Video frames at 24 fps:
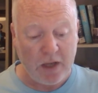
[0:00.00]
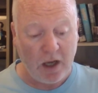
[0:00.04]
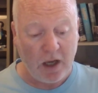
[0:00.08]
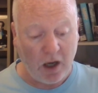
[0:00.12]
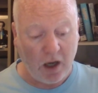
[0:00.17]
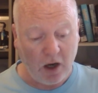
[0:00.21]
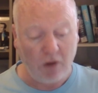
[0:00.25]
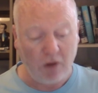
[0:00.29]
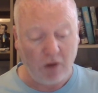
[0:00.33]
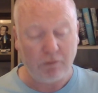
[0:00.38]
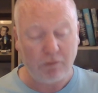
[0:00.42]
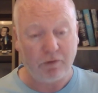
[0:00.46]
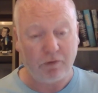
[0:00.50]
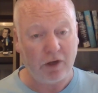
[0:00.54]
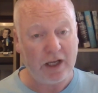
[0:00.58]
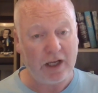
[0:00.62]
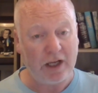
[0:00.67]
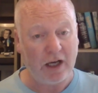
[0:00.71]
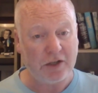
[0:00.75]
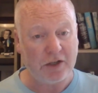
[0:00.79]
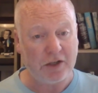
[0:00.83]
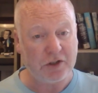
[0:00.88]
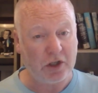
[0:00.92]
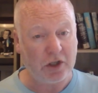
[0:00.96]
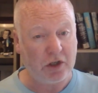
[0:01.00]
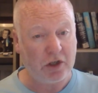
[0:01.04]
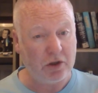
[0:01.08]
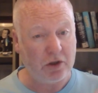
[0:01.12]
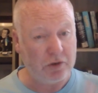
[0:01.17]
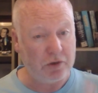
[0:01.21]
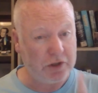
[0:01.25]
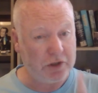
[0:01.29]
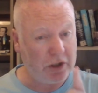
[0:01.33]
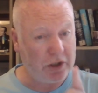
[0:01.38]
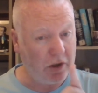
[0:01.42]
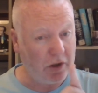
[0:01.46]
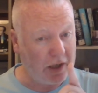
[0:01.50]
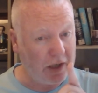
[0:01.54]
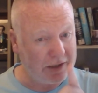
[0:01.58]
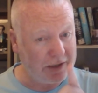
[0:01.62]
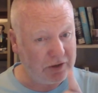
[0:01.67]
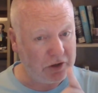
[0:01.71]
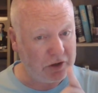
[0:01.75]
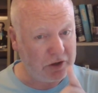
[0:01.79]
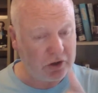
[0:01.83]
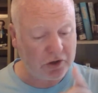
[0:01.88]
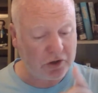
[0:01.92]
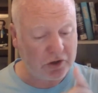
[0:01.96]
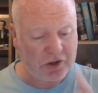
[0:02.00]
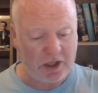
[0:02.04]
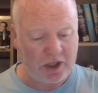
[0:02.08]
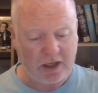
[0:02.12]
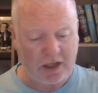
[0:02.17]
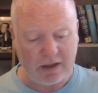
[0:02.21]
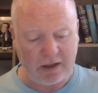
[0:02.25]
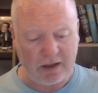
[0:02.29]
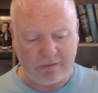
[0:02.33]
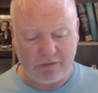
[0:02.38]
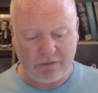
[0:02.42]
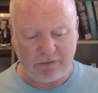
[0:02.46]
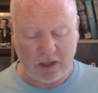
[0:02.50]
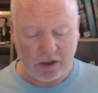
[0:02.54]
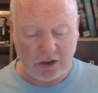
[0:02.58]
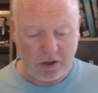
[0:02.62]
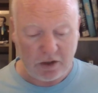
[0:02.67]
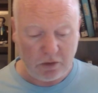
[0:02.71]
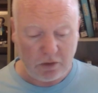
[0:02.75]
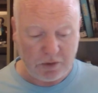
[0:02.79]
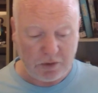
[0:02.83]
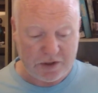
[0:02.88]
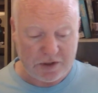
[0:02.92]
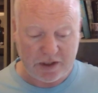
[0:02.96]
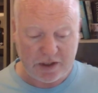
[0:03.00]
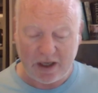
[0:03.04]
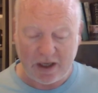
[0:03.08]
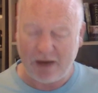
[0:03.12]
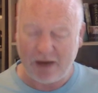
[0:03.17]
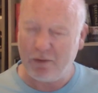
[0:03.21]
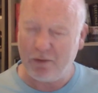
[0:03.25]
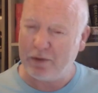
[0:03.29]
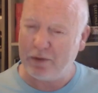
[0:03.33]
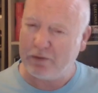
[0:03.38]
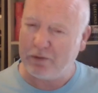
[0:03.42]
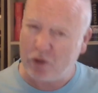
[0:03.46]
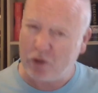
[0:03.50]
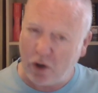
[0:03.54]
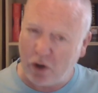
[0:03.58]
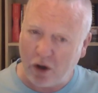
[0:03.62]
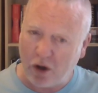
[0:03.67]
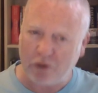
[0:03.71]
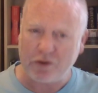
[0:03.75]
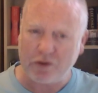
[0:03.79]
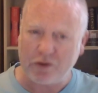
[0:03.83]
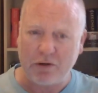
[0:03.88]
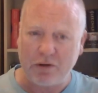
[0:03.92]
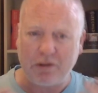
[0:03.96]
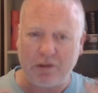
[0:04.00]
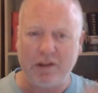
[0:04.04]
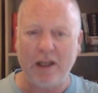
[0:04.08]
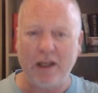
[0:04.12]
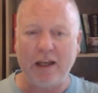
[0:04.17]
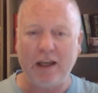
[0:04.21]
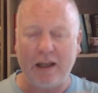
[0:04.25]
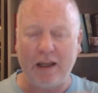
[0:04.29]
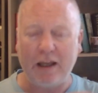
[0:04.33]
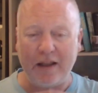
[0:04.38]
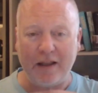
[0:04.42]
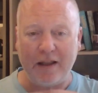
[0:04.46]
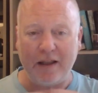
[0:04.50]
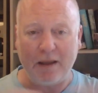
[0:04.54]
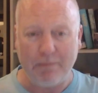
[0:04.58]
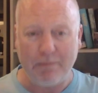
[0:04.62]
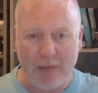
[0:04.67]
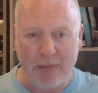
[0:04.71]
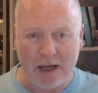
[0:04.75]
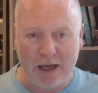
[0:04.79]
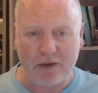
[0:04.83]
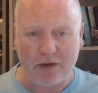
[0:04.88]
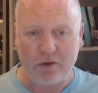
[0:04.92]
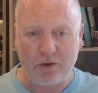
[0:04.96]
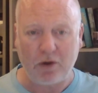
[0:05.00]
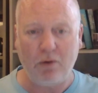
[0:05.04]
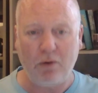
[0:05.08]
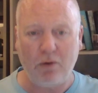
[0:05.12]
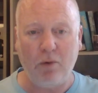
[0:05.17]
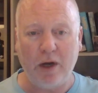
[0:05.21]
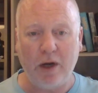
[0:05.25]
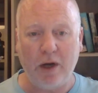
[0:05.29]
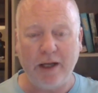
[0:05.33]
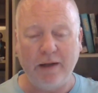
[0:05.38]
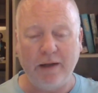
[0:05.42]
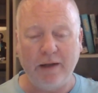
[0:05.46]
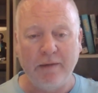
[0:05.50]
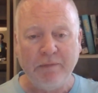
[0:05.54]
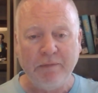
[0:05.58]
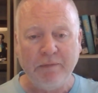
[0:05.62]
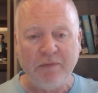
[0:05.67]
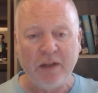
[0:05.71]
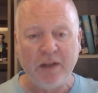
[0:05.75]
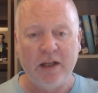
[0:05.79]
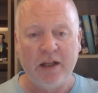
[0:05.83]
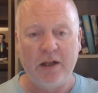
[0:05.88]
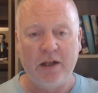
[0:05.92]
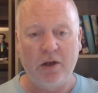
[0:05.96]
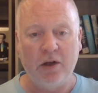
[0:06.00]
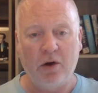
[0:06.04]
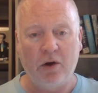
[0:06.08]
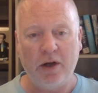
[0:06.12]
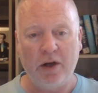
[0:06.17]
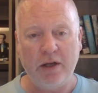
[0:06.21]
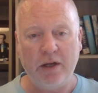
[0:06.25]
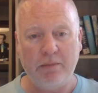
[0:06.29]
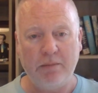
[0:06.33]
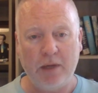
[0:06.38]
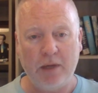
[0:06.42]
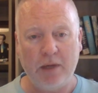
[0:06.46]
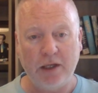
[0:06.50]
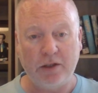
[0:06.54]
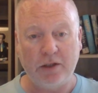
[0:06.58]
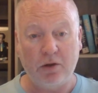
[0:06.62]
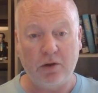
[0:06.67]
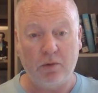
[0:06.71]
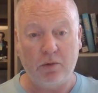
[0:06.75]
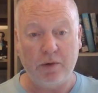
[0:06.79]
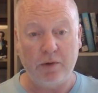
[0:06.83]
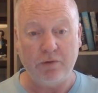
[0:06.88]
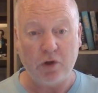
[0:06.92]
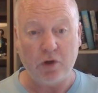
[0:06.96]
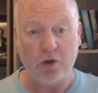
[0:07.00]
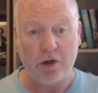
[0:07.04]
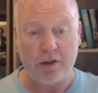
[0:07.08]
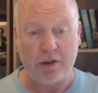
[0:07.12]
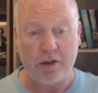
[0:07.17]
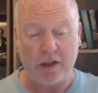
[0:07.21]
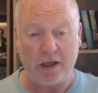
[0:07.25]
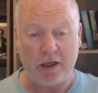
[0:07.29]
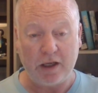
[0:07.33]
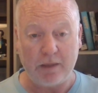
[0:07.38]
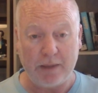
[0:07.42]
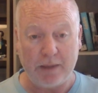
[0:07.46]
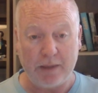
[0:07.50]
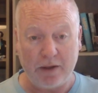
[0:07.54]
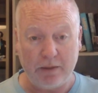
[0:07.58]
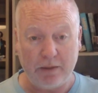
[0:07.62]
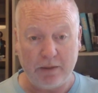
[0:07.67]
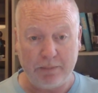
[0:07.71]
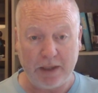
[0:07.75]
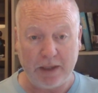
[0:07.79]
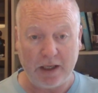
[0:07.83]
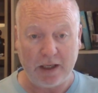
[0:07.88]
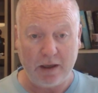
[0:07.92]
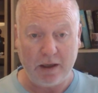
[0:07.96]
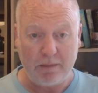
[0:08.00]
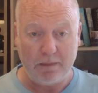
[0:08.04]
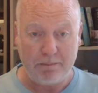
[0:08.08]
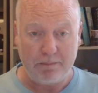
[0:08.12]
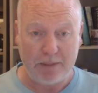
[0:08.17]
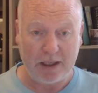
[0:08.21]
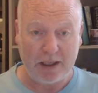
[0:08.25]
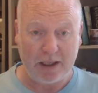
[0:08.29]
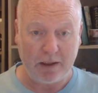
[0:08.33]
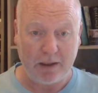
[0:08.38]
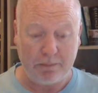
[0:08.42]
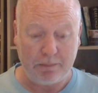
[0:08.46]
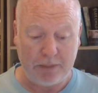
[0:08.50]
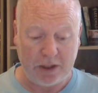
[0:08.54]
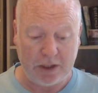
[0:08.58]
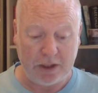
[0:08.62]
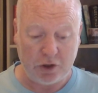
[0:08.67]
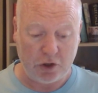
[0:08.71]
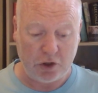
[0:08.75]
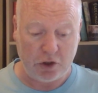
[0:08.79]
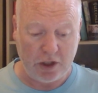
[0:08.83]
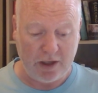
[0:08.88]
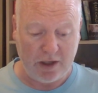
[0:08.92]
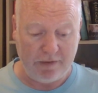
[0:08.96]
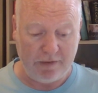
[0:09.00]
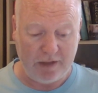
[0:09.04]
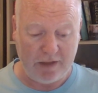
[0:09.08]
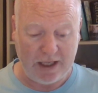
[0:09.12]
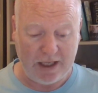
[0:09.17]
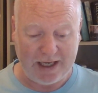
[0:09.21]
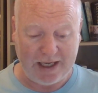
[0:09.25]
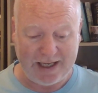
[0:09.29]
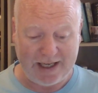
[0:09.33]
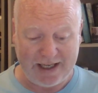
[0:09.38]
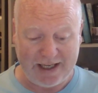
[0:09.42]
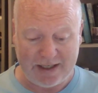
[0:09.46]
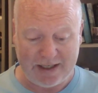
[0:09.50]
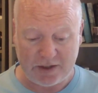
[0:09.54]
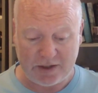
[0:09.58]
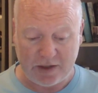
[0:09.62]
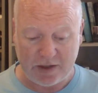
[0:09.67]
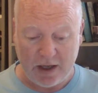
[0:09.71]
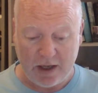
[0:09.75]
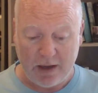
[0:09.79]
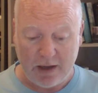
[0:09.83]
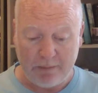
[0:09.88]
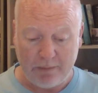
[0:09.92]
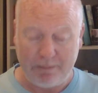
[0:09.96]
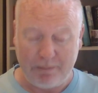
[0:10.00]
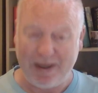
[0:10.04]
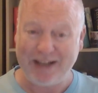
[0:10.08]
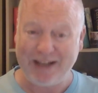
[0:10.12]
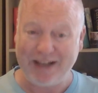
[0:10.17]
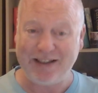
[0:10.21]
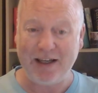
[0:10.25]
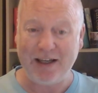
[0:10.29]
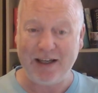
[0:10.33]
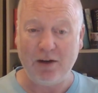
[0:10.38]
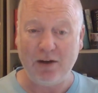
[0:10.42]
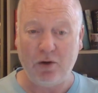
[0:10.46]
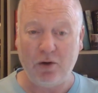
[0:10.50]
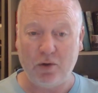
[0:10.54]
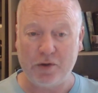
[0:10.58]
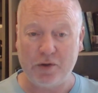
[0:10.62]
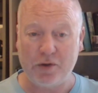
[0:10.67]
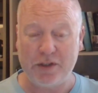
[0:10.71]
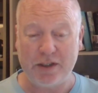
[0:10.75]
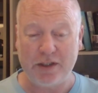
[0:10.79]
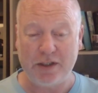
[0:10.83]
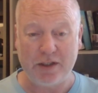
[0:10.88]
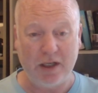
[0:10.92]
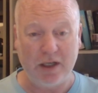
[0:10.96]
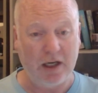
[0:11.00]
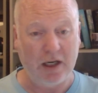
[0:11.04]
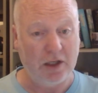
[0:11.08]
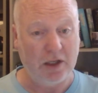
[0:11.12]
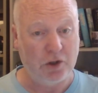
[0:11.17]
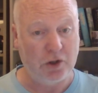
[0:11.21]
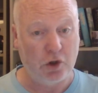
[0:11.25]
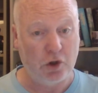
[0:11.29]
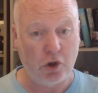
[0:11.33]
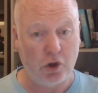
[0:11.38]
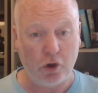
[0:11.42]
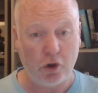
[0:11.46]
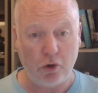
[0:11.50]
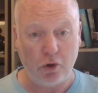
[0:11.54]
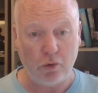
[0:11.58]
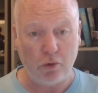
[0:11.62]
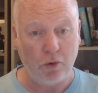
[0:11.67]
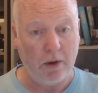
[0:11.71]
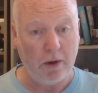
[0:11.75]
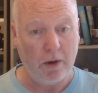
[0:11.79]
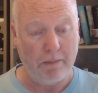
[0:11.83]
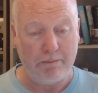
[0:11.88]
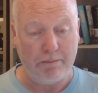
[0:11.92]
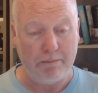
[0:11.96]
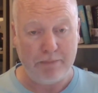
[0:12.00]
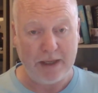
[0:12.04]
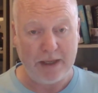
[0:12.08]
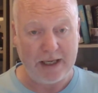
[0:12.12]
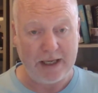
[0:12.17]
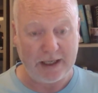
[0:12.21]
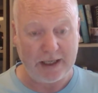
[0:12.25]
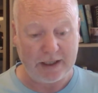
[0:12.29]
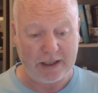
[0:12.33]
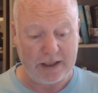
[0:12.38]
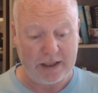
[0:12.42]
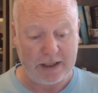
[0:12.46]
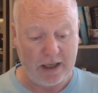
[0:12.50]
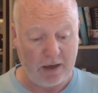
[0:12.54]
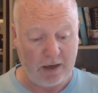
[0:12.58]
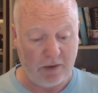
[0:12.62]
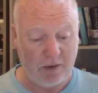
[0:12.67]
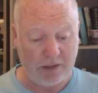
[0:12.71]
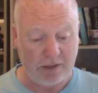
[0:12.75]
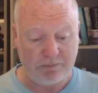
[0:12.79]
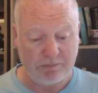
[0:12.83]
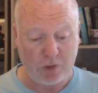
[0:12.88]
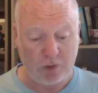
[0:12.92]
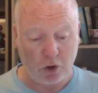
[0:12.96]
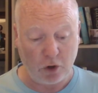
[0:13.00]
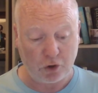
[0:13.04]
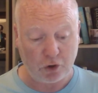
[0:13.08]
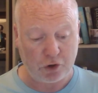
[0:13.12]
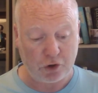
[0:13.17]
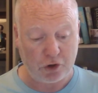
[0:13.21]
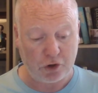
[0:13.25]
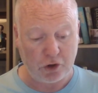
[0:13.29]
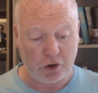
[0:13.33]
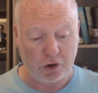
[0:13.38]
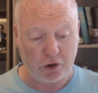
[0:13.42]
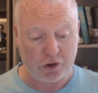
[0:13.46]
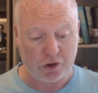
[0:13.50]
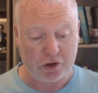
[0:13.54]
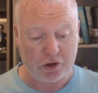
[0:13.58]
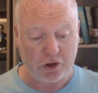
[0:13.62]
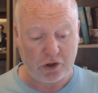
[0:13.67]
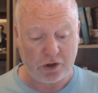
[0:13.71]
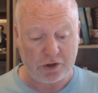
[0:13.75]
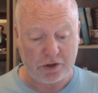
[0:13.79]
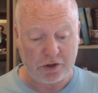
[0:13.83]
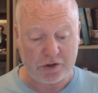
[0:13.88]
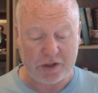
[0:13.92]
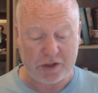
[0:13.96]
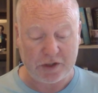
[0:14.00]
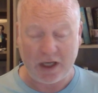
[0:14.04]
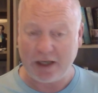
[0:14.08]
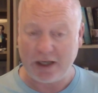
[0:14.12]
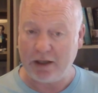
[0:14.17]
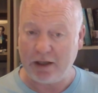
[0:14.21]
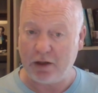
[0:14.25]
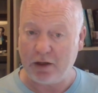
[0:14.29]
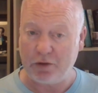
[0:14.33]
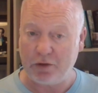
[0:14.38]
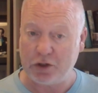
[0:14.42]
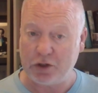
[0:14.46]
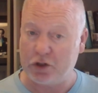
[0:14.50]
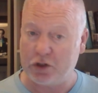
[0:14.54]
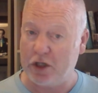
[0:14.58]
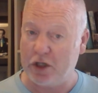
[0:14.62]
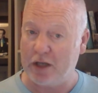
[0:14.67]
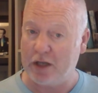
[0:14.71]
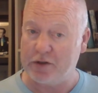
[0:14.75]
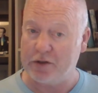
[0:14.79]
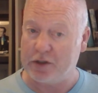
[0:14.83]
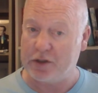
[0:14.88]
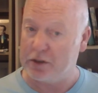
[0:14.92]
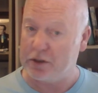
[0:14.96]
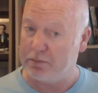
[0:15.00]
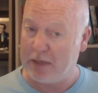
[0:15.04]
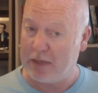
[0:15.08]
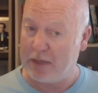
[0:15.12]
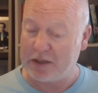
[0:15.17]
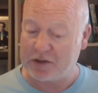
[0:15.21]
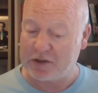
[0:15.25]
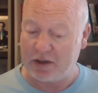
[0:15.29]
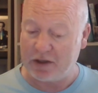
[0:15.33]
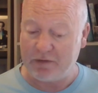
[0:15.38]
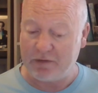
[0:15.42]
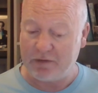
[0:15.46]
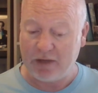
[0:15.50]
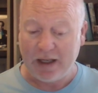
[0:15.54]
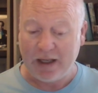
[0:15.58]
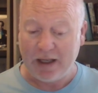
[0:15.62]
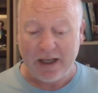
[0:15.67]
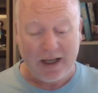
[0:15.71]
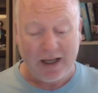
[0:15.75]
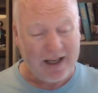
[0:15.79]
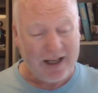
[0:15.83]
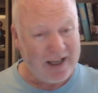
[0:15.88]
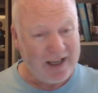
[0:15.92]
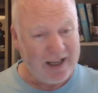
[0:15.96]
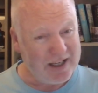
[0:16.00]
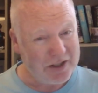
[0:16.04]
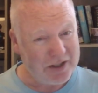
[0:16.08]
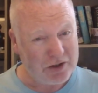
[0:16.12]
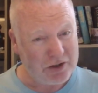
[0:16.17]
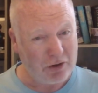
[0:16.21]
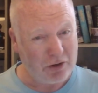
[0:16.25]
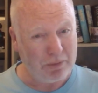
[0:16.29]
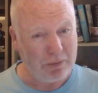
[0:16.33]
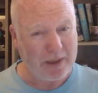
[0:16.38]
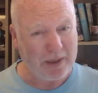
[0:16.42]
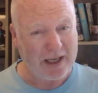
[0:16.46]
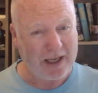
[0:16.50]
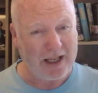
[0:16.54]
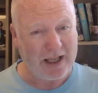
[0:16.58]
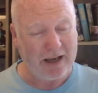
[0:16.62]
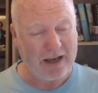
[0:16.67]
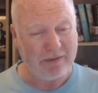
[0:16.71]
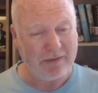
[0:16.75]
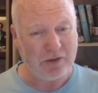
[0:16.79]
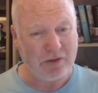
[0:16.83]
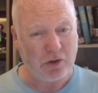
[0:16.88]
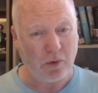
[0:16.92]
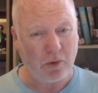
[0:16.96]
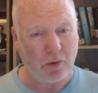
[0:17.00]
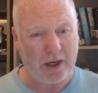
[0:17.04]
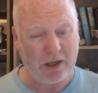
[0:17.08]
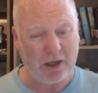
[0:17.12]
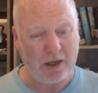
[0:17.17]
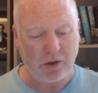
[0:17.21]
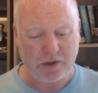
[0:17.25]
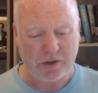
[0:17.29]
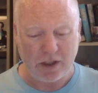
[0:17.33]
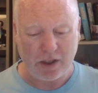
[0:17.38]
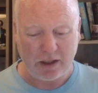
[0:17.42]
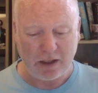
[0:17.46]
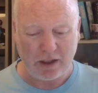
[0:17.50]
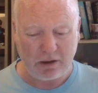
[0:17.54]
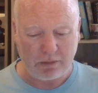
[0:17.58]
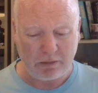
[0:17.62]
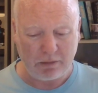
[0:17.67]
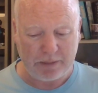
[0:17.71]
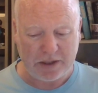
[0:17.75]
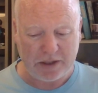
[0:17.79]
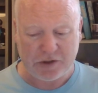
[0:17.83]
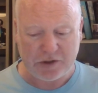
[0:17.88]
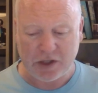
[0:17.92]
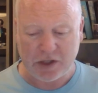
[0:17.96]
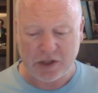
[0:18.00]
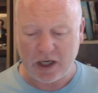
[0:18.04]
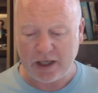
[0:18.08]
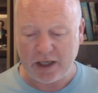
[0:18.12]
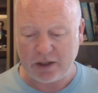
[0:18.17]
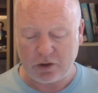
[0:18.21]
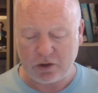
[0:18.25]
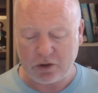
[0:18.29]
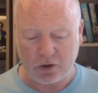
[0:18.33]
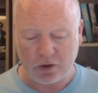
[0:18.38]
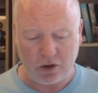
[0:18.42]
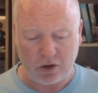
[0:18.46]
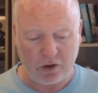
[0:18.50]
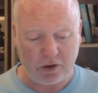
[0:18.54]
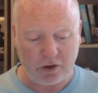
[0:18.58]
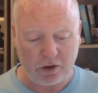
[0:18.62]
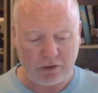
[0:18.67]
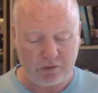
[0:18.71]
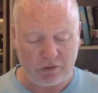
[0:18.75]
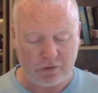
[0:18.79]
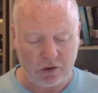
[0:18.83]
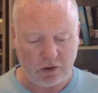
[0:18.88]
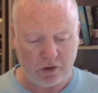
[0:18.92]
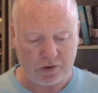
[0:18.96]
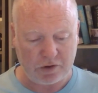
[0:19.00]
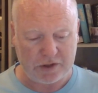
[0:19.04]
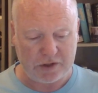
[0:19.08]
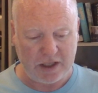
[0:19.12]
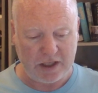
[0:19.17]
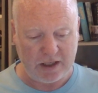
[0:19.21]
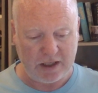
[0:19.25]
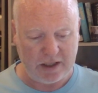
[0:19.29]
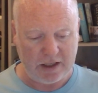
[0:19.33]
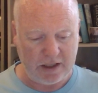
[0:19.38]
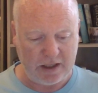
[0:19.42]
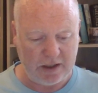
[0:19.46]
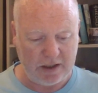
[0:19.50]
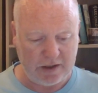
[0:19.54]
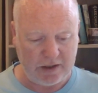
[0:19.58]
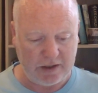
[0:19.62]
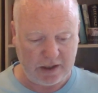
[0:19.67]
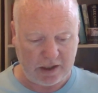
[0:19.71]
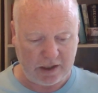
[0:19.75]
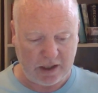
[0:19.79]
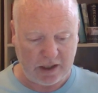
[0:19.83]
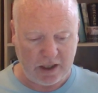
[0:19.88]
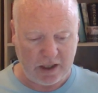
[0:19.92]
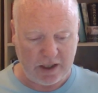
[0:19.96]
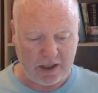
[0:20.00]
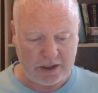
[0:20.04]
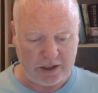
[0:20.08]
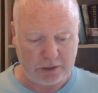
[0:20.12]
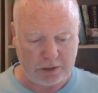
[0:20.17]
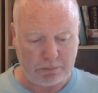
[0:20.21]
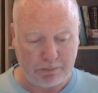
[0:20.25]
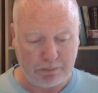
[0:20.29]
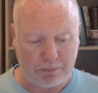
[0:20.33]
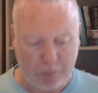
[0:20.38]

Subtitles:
Hopefully High Security, though. I just think that value is there, and we've got to think in that macro way, not in a micro. We've got to think about the bigger picture, and that is betting horses that are too big. Now, I'm not sure Sun and Sunny, though his chance is massive, is too big at 11-8. Looks a little bit tight. Good luck, of course, Andy and the guys.